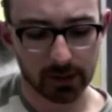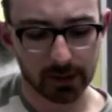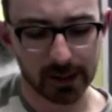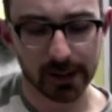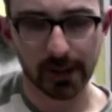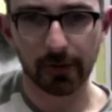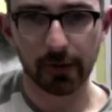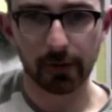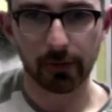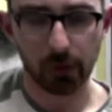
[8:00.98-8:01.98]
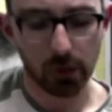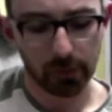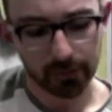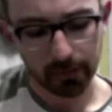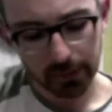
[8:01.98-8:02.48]
6th, 5th, and
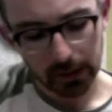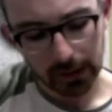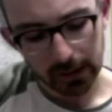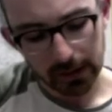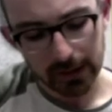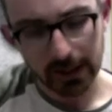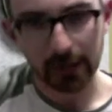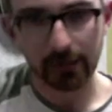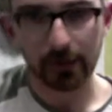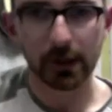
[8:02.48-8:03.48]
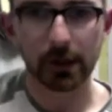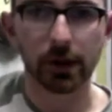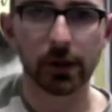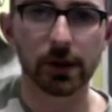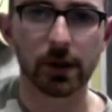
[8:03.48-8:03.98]
4th. The second finger
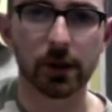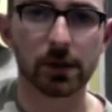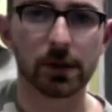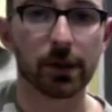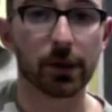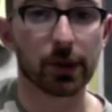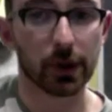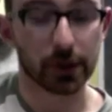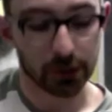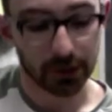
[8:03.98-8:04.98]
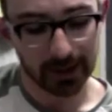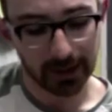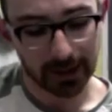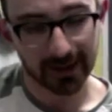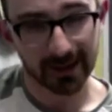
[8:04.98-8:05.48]
goes onto the third
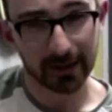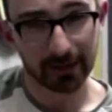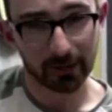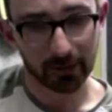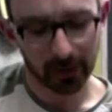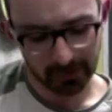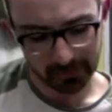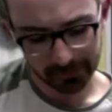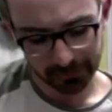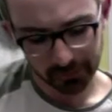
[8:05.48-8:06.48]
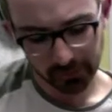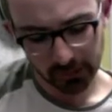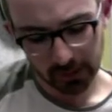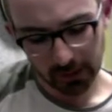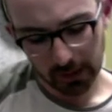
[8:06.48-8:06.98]
string at the 7th fret.
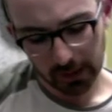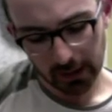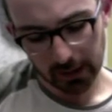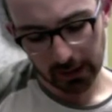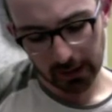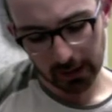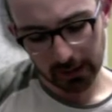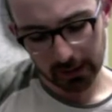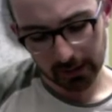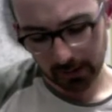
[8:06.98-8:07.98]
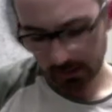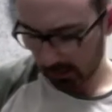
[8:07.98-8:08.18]
And